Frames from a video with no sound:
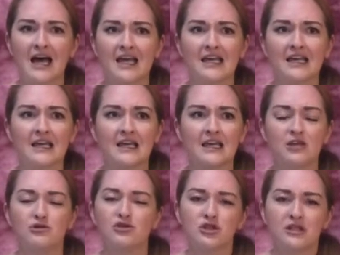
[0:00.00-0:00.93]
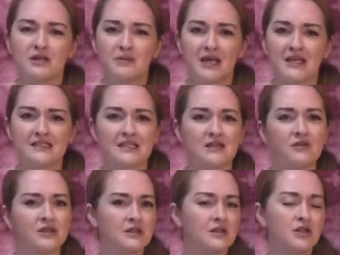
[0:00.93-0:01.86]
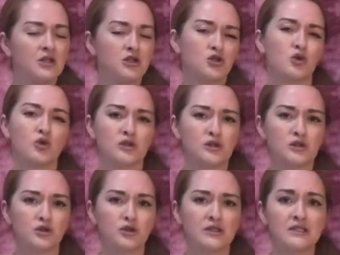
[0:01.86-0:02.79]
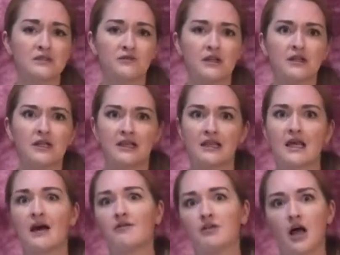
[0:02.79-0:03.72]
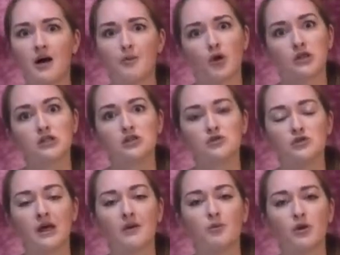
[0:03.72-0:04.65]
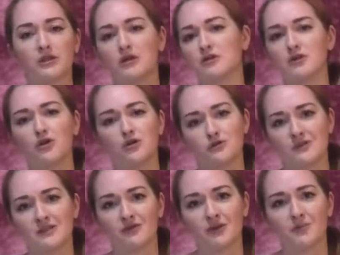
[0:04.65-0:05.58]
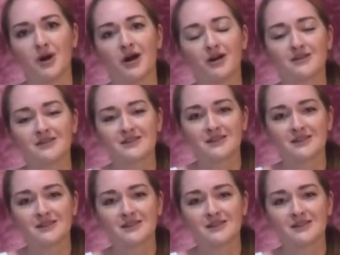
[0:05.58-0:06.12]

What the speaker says: and it usually makes even short stories feel like they have a lot more to them when there's all those different parts.